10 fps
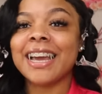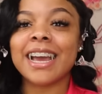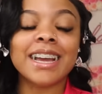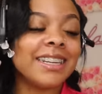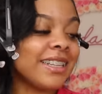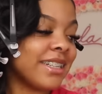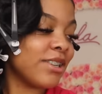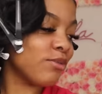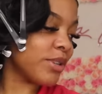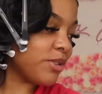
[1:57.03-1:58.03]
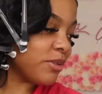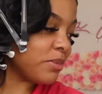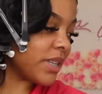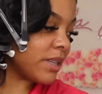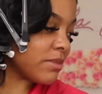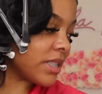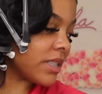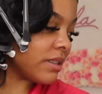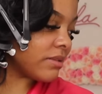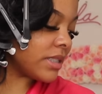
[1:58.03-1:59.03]
I needed to regroup and get
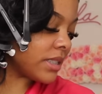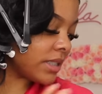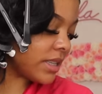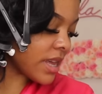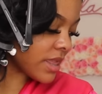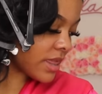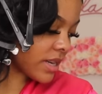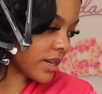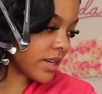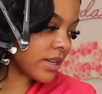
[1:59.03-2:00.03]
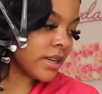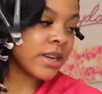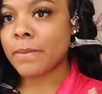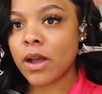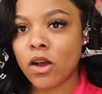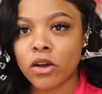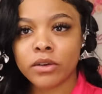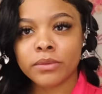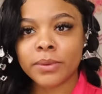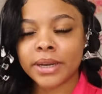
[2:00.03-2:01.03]
myself together. I'm
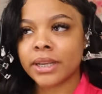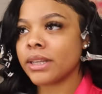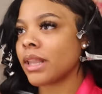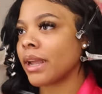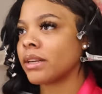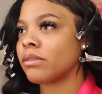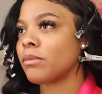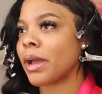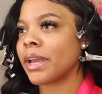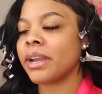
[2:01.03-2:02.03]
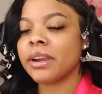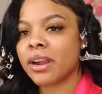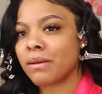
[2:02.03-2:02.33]
already like done with my hair.